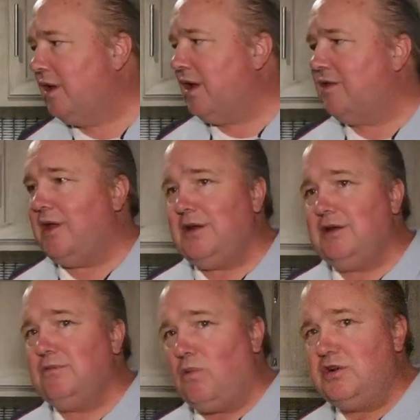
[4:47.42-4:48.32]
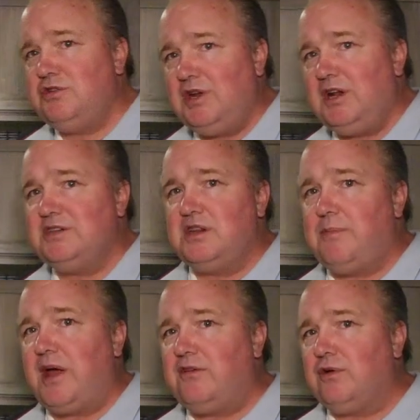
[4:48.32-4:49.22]
And then once you get into the
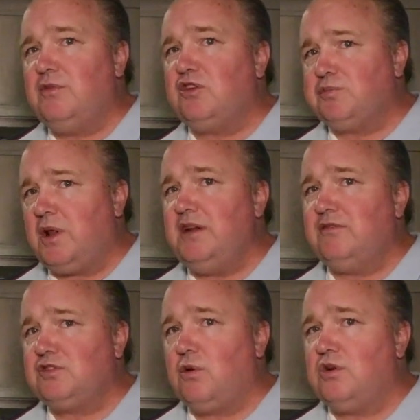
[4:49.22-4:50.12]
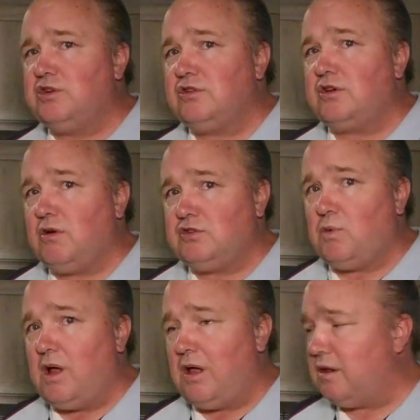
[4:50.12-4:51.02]
bedroom, there's plenty of storage as
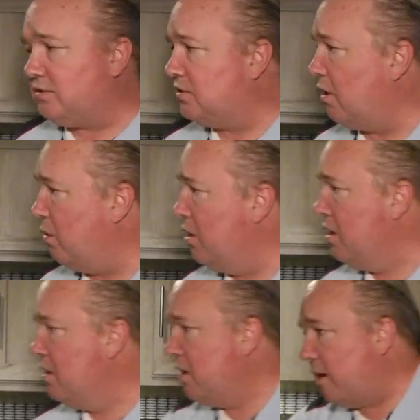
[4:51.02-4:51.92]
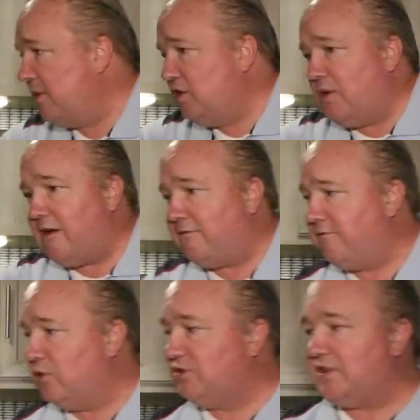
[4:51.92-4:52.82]
well. So, I mean, you have
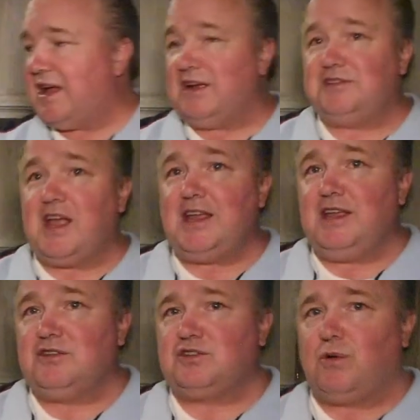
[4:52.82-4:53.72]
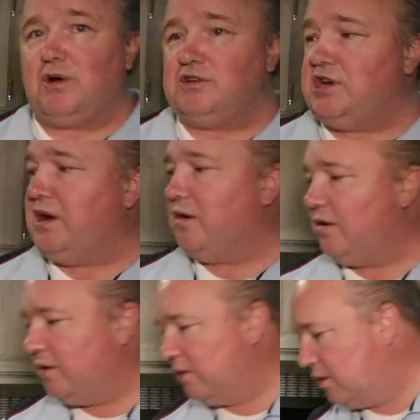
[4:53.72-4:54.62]
full-size hanging storage here.